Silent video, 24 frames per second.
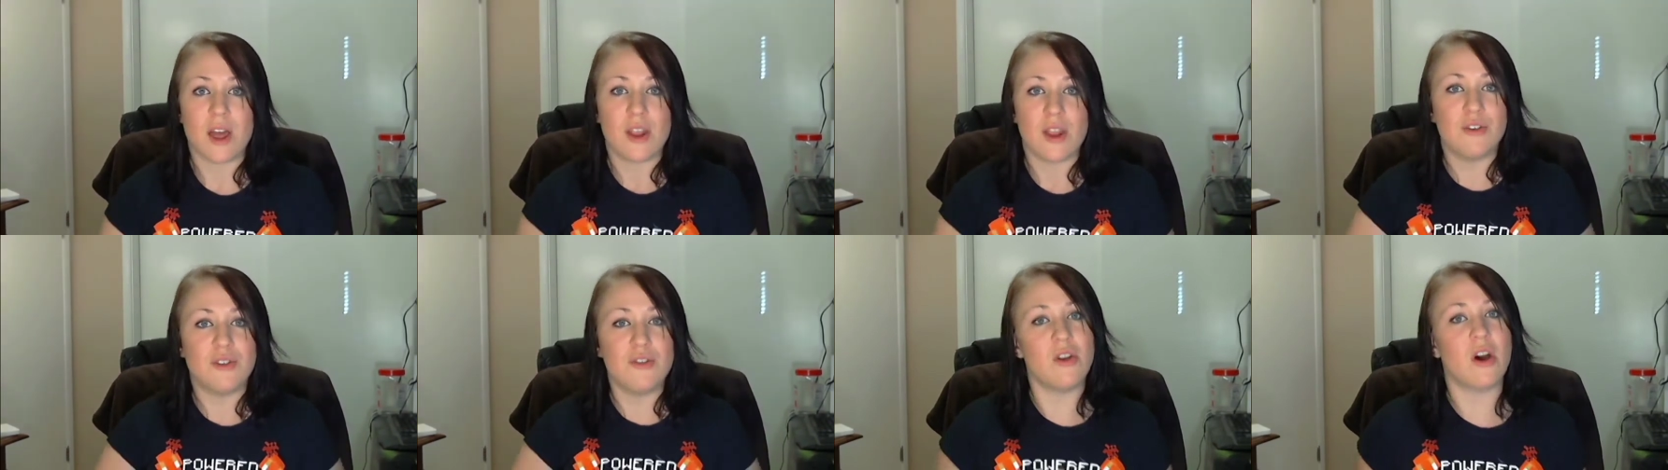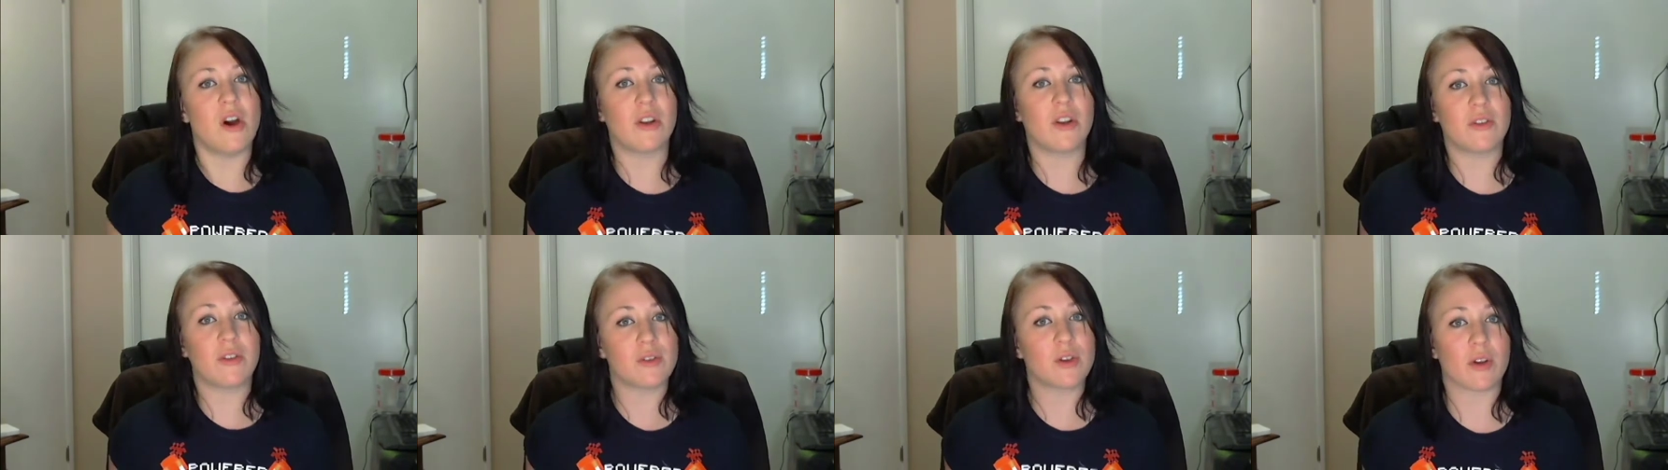
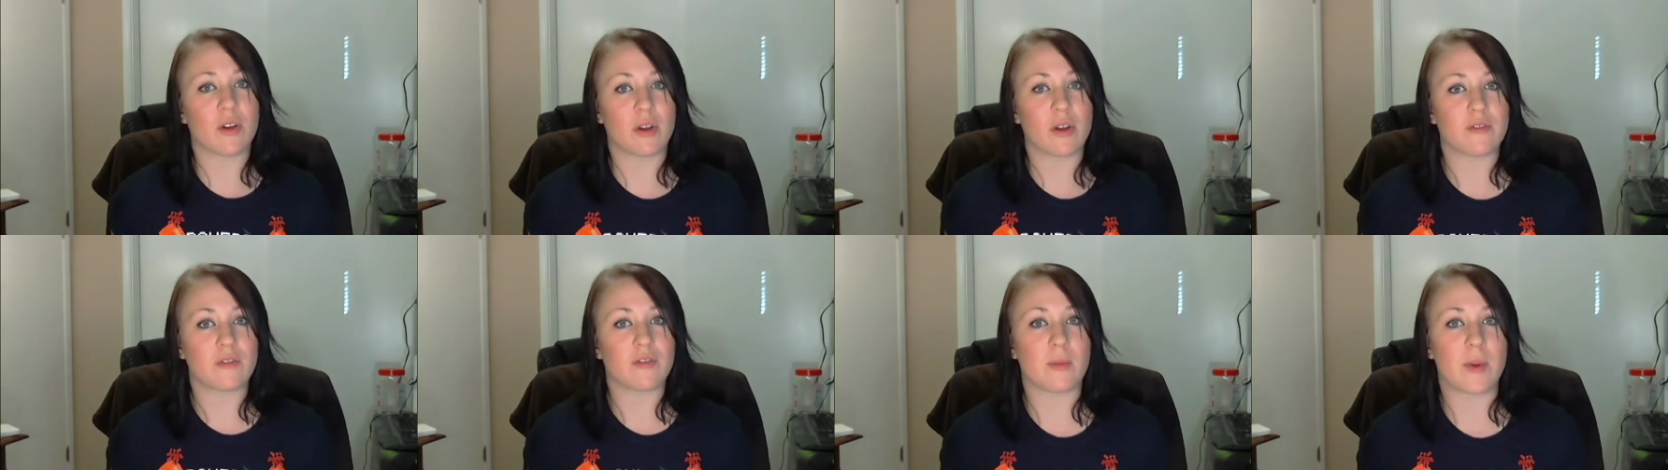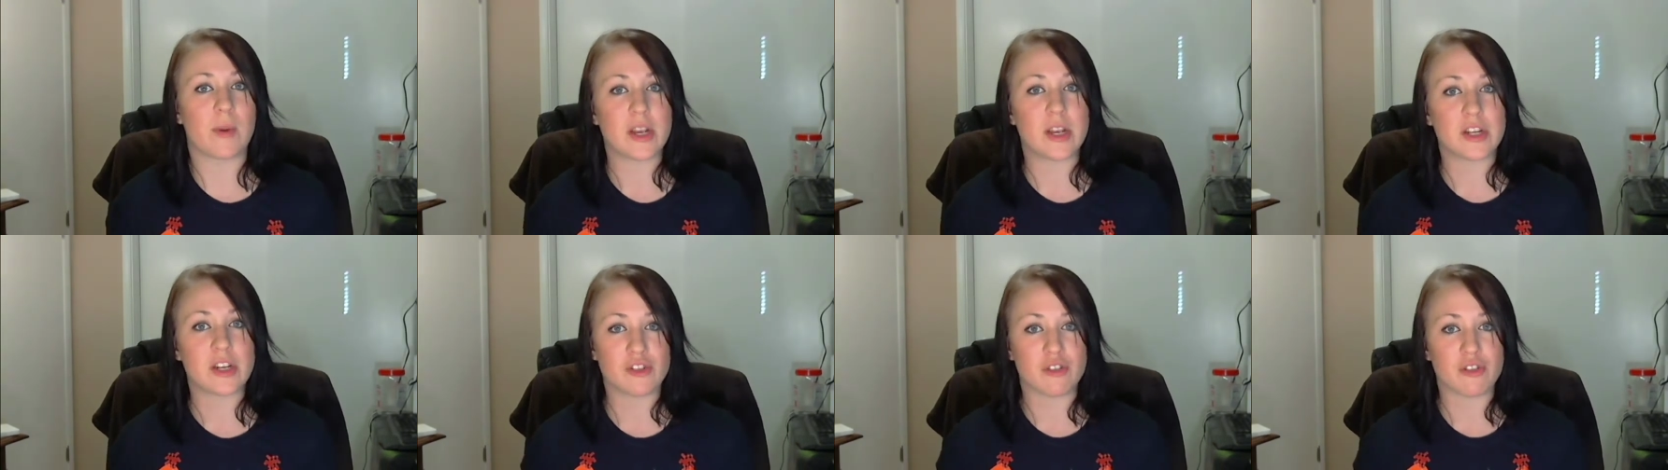None of your
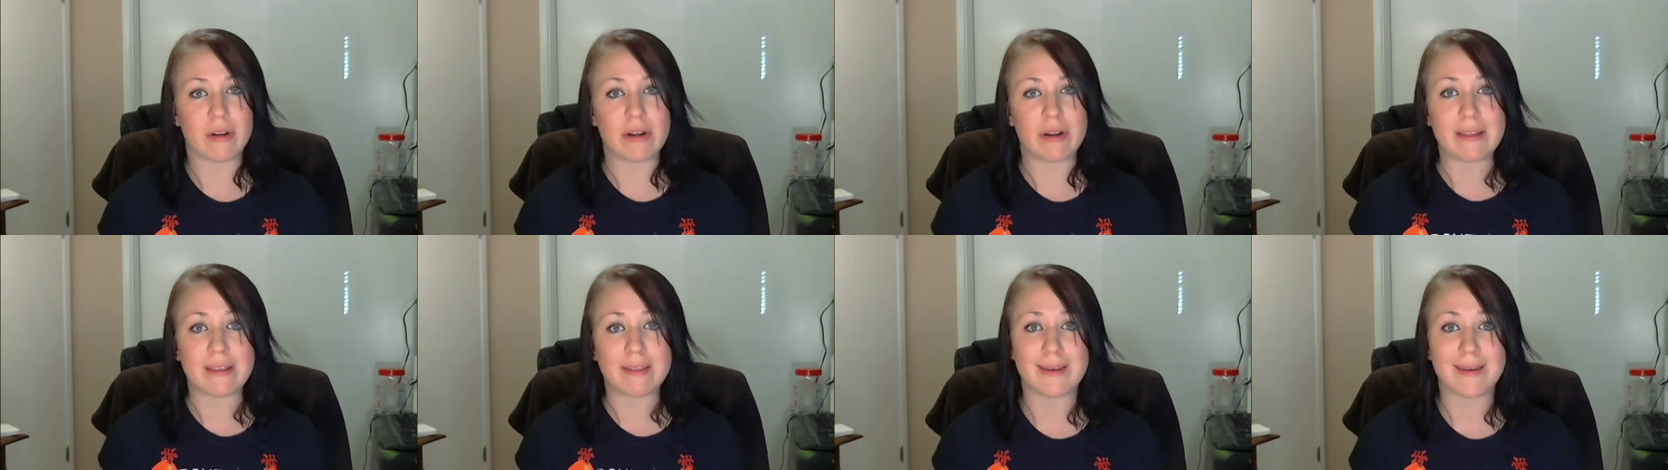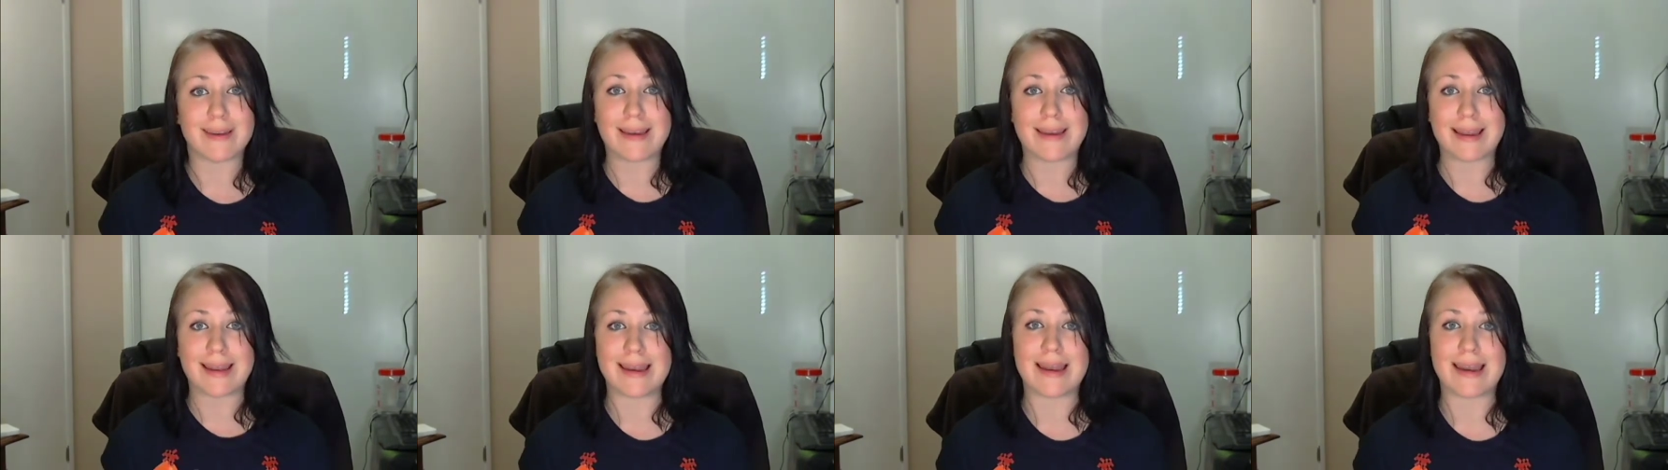information or
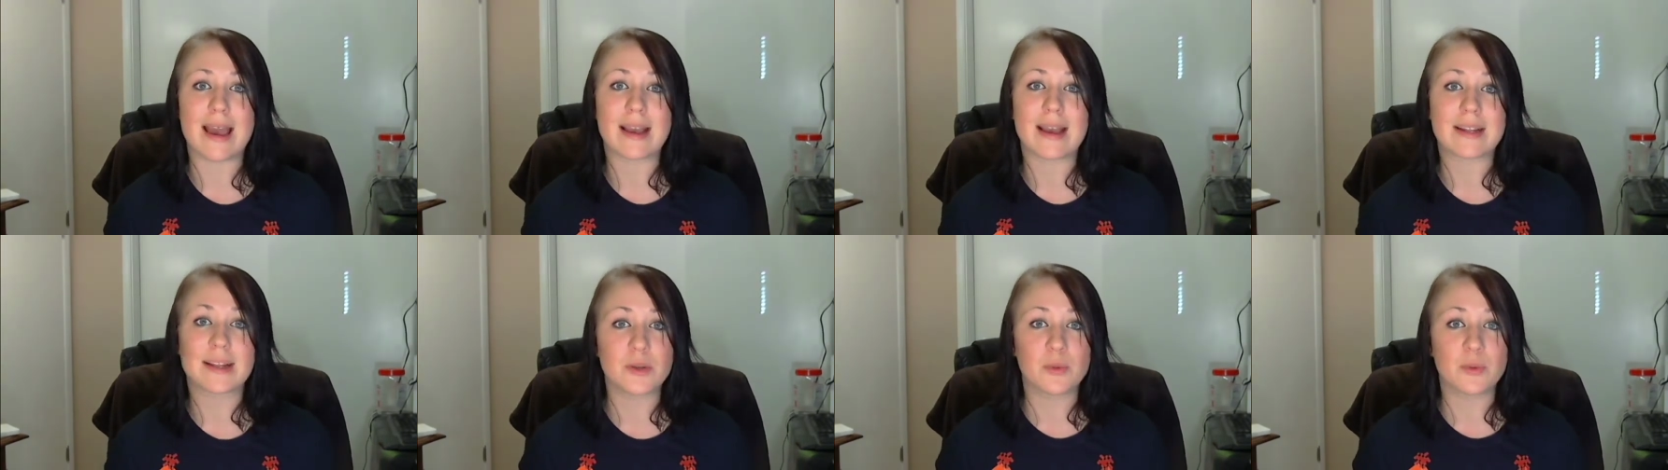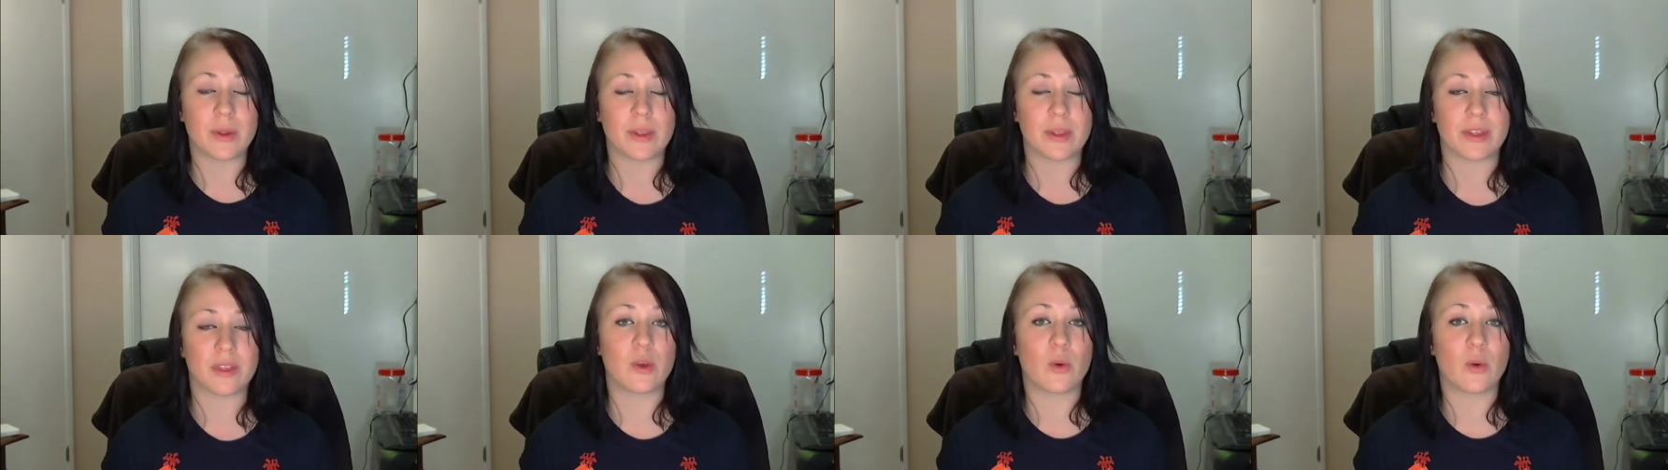anything connected with